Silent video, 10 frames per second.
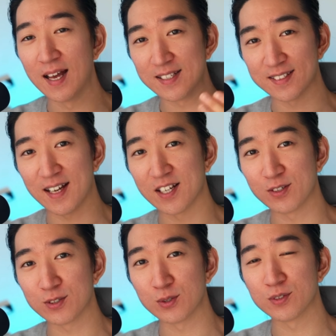side
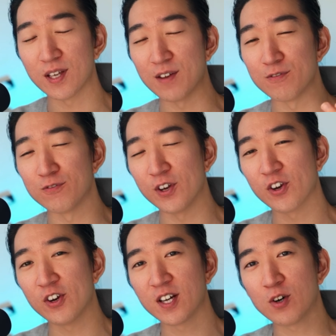hustles, and
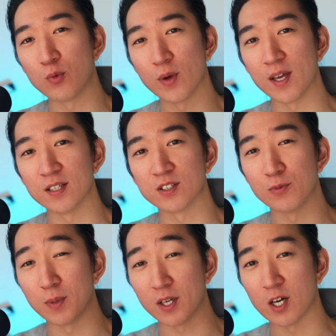figuring out ways
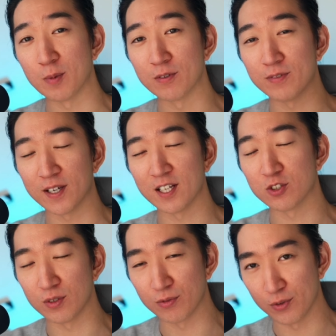of becoming
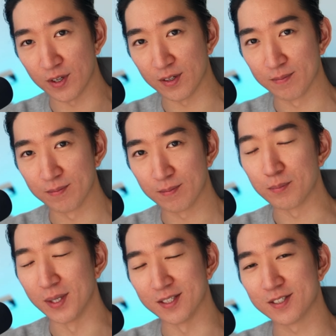financially free.
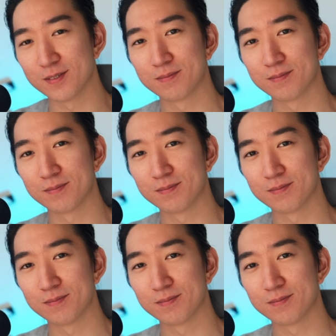Peace.